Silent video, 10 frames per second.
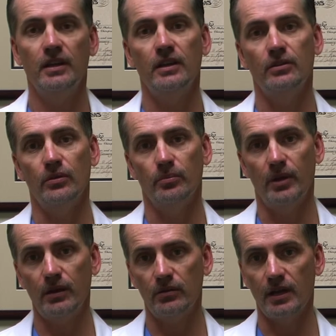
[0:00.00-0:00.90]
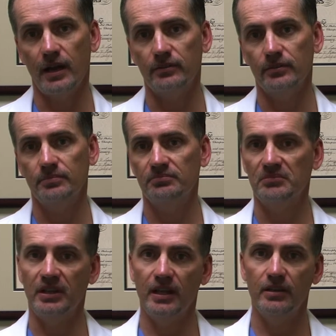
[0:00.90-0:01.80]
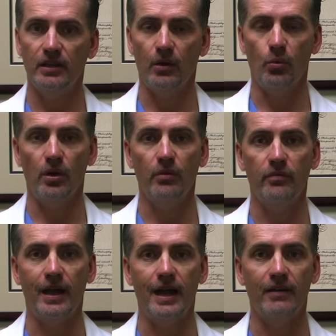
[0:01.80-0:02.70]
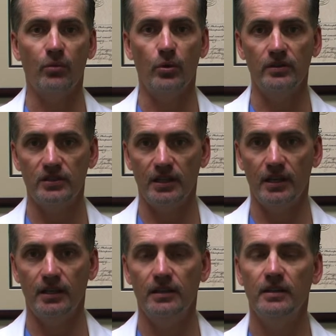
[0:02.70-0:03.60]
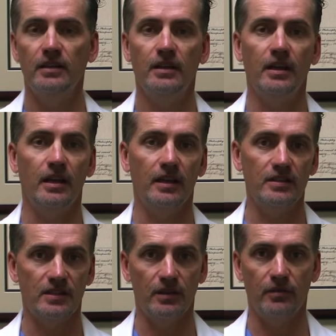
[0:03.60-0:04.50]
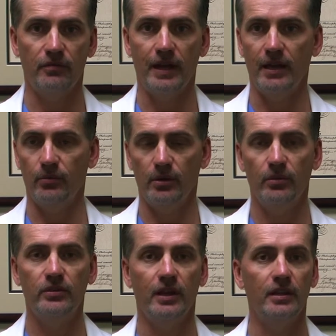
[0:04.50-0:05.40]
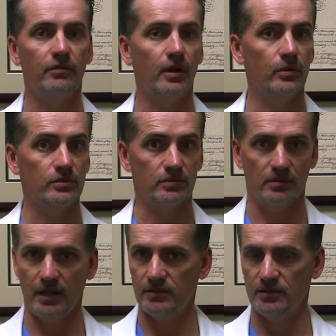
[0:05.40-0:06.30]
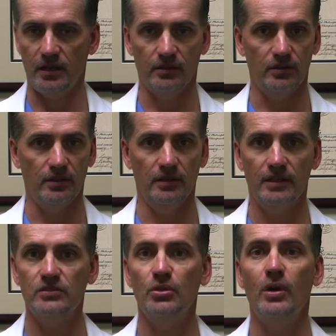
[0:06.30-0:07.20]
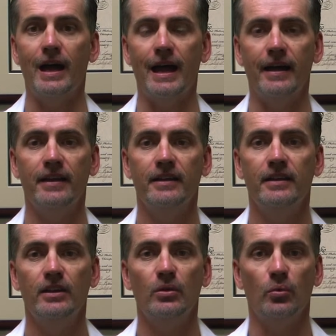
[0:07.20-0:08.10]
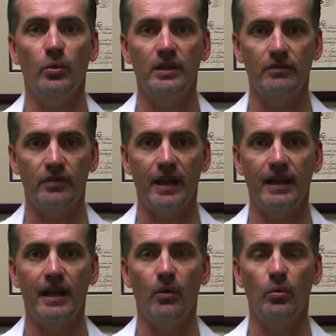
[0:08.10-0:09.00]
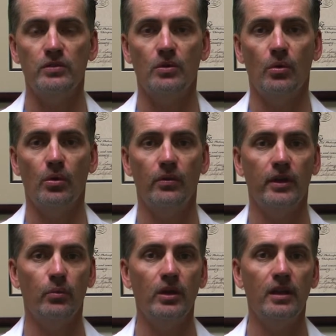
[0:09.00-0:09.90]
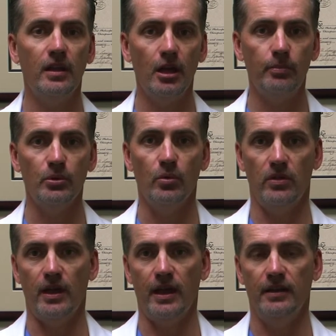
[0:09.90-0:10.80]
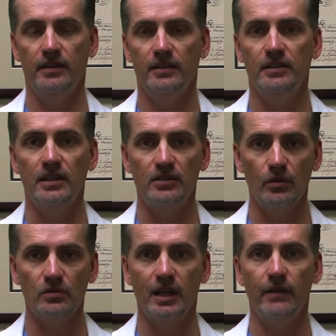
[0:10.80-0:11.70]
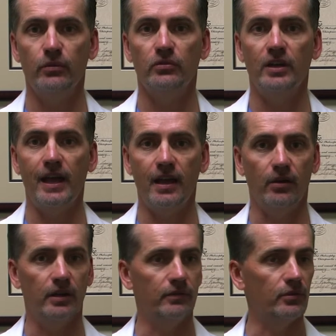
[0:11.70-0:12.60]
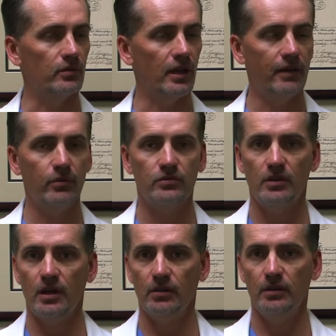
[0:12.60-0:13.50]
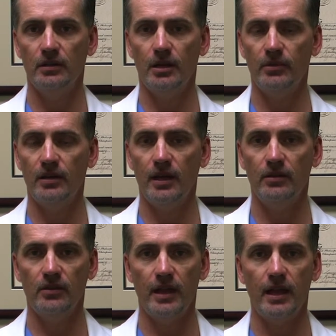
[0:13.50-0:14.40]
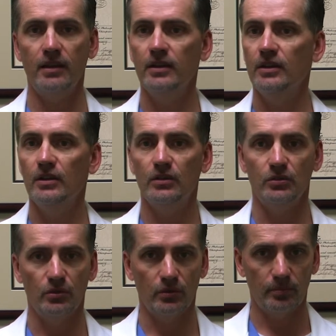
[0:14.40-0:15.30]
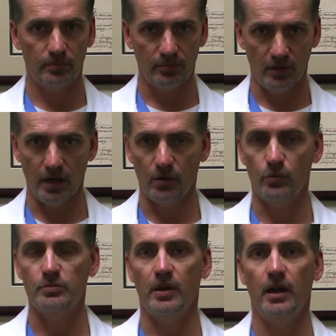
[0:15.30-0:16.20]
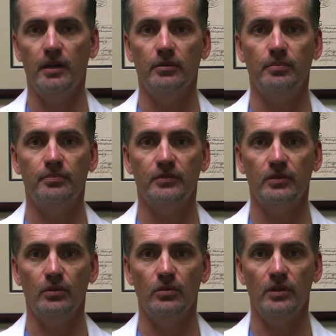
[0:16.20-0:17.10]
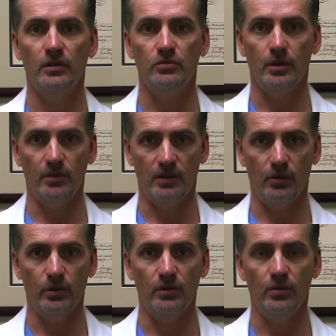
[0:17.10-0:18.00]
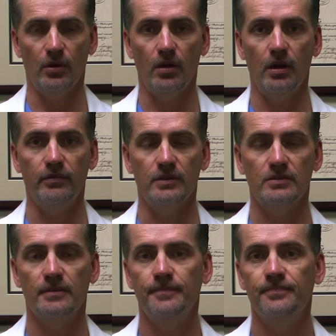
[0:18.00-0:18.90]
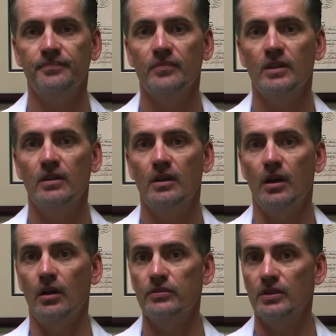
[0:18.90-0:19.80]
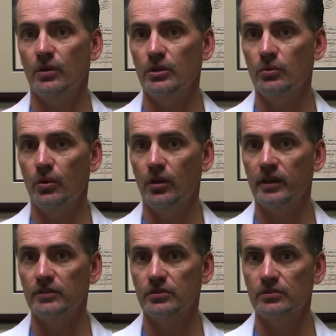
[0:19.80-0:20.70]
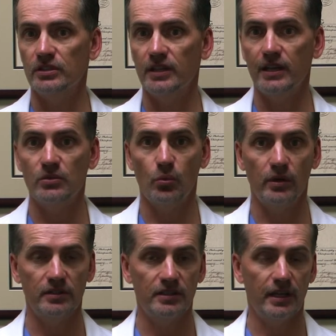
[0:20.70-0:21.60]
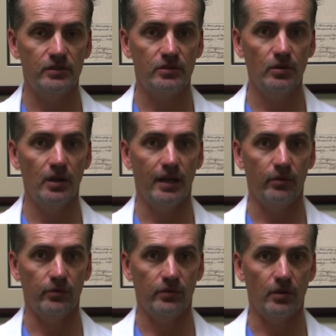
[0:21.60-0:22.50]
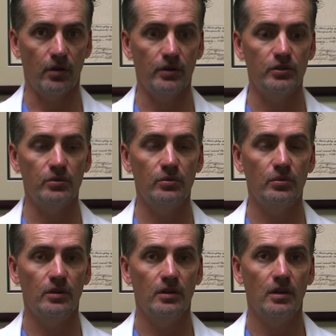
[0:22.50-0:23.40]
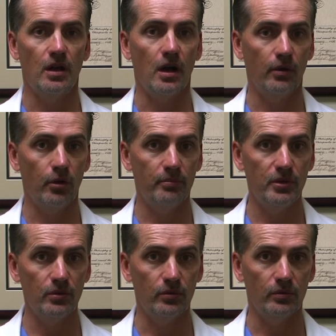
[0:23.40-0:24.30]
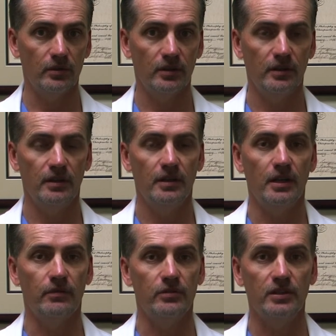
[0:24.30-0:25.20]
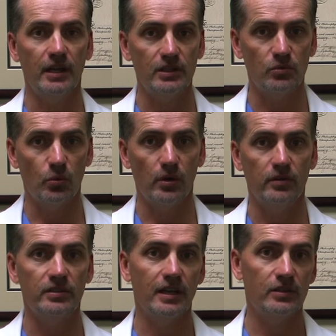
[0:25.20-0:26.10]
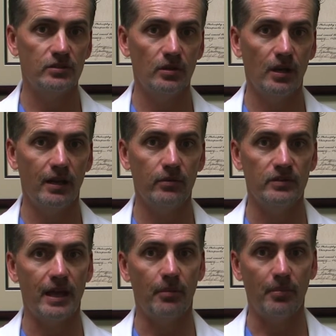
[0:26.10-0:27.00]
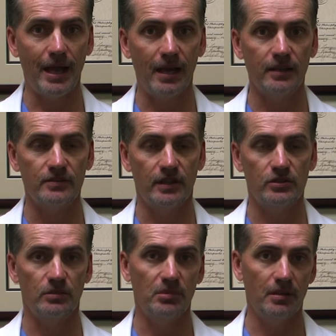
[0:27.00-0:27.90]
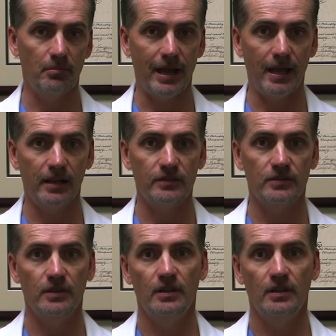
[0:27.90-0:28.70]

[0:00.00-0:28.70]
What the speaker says: Your medical doctor, you got 105 or 110, and they say you're fine. Well, I'm going to tell you folks, that's not good. That's too high. We can find out what's going on there, and we can help you with that. Get those levels down. If your levels are not coming down to that, you're not going to respond to the treatment that we do in our office. Also, you want to look at your Th1 and Th2 levels. Are you autoimmune? If your Th1 or Th2 level is out of balance, they should be in balance,